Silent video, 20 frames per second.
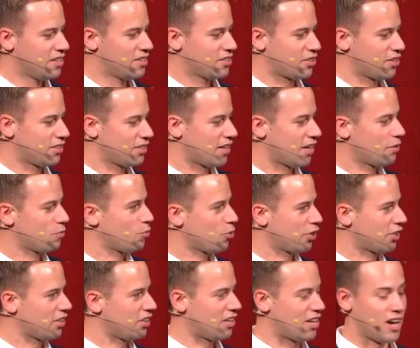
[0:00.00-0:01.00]
So I
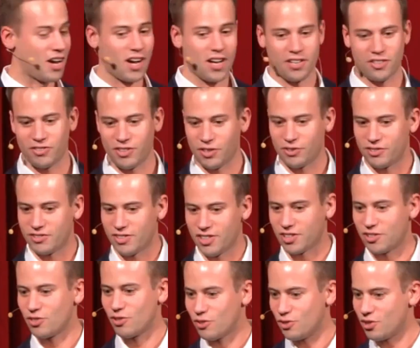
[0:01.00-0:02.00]
work a lot around
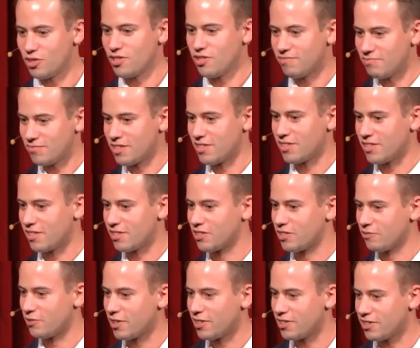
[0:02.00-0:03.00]
technology in
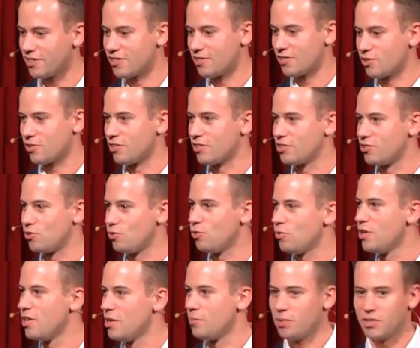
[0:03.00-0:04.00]
Silicon Valley. This is all I
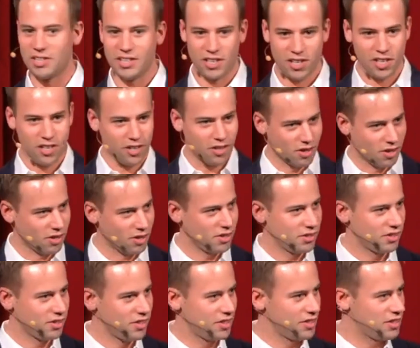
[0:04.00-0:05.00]
do. But
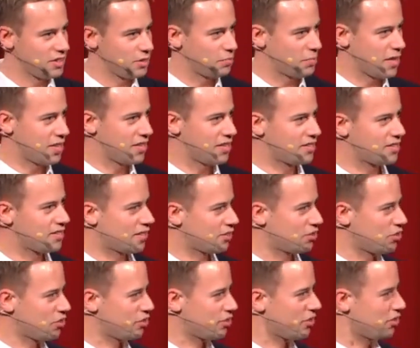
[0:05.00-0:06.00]
here, in this space,
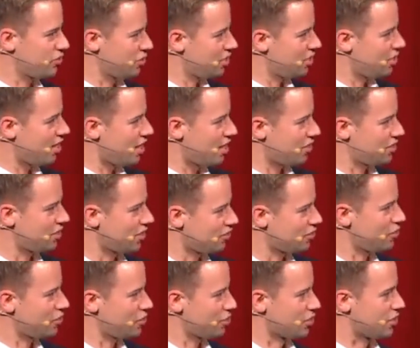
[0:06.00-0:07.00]
there's a lot of
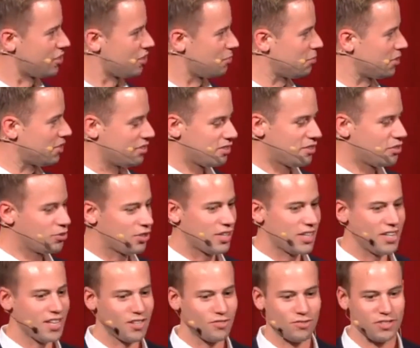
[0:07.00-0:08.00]
technology here, but you
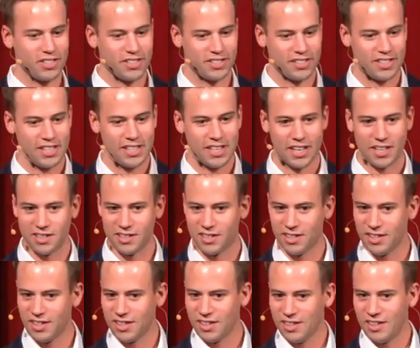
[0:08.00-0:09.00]
can't really see it.
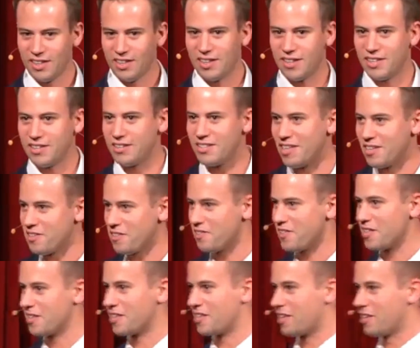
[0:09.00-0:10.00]
The other
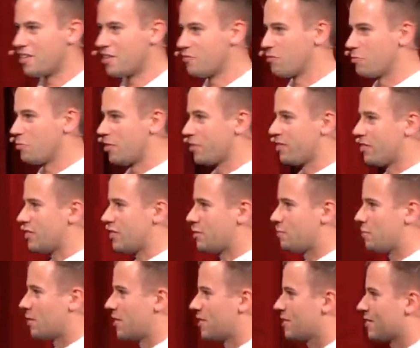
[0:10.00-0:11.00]
thing that I love about this
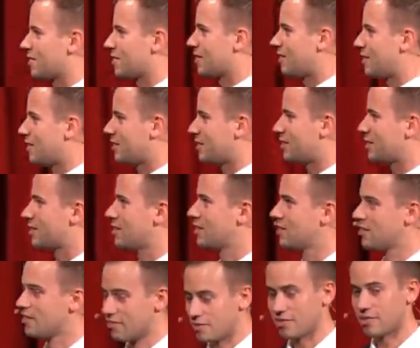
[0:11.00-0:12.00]
space is,
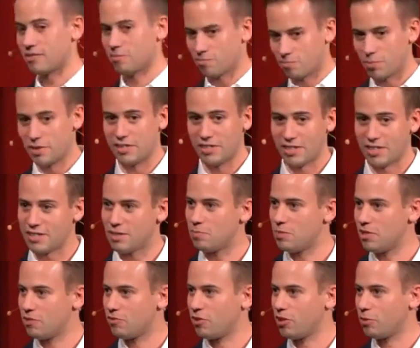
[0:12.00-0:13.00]
besides
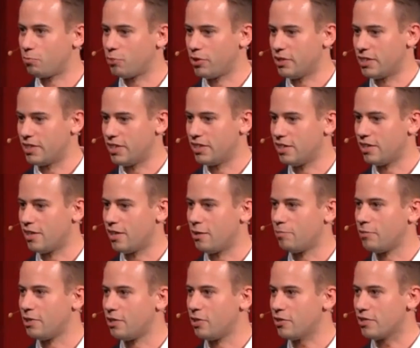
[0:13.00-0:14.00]
being very pretty,
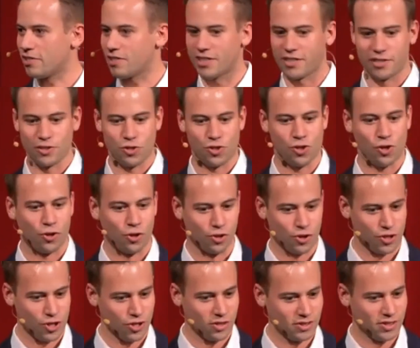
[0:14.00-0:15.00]
it looks like a
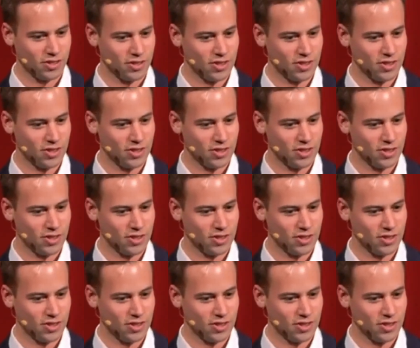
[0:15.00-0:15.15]
church,